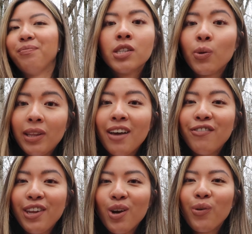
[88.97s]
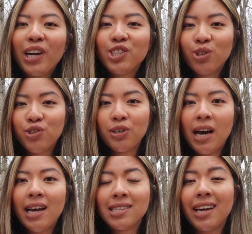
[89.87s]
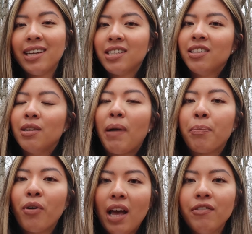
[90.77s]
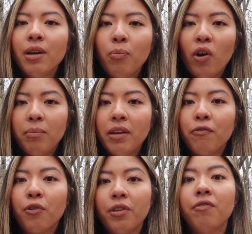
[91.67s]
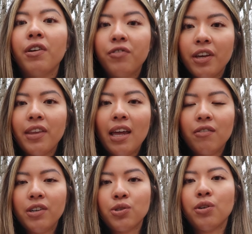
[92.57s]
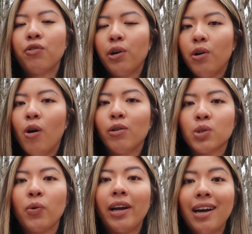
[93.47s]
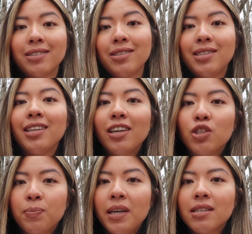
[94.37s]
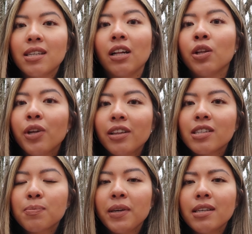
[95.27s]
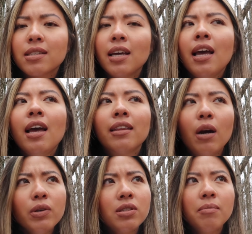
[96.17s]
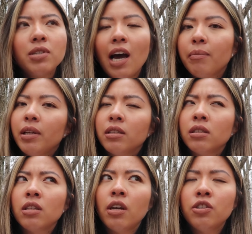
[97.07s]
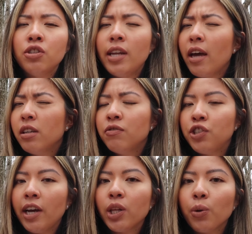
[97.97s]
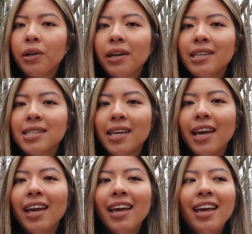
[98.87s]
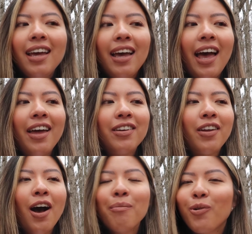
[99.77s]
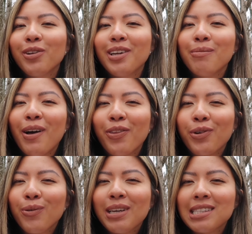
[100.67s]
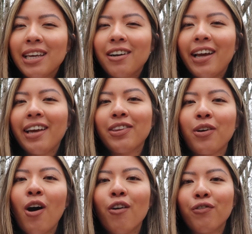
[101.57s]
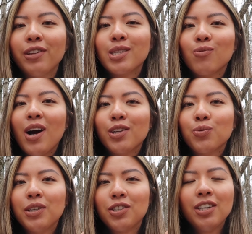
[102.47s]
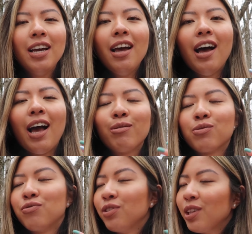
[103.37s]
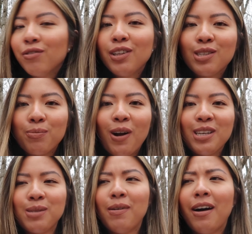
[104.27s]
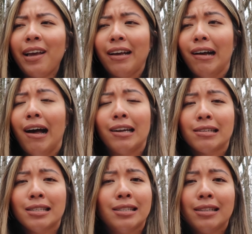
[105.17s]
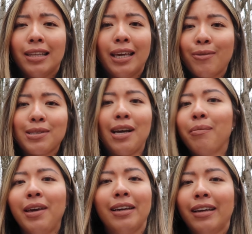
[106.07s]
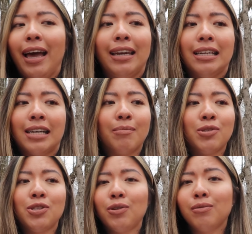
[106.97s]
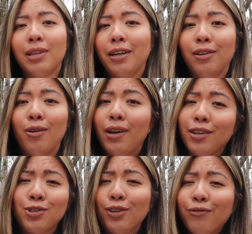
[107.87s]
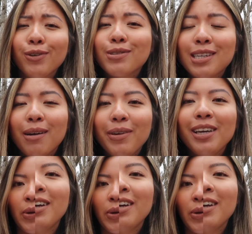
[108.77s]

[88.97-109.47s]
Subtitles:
So in that video where I showed you guys, I attended my private appointment for the 50th anniversary Royal Oaks, where I got to see each piece, including this piece. That was sometime in end of January, I'd say, and not more than about 3 weeks later I get the call for this watch, which I was really surprised by. Honestly, didn't think it was coming anytime soon, let alone not sure if it was coming.